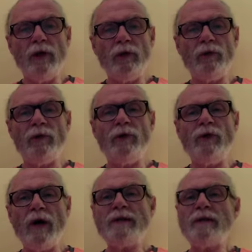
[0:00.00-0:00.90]
learn
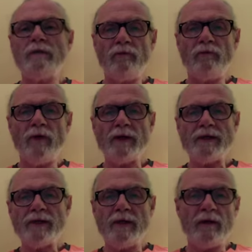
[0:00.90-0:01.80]
not to
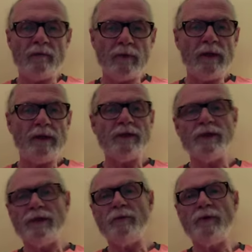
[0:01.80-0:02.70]
invest in a
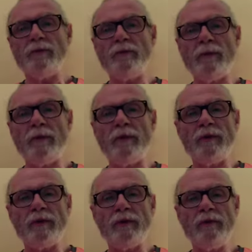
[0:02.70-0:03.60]
relationship with the people that
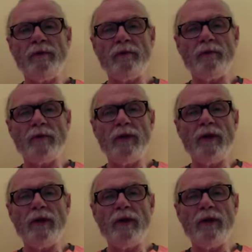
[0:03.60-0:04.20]
they're living with